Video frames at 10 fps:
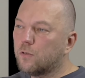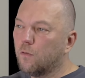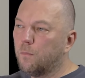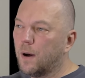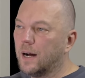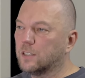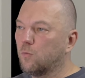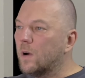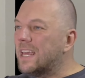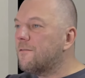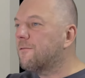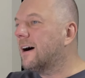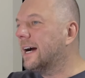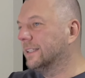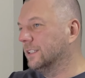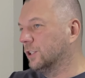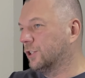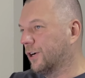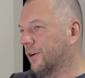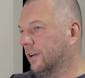of bugs we find
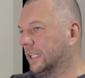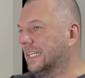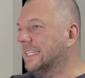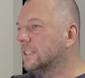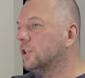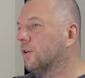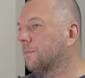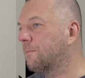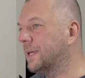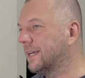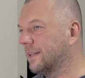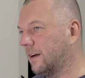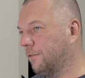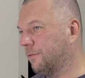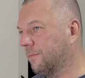internally is not big enough.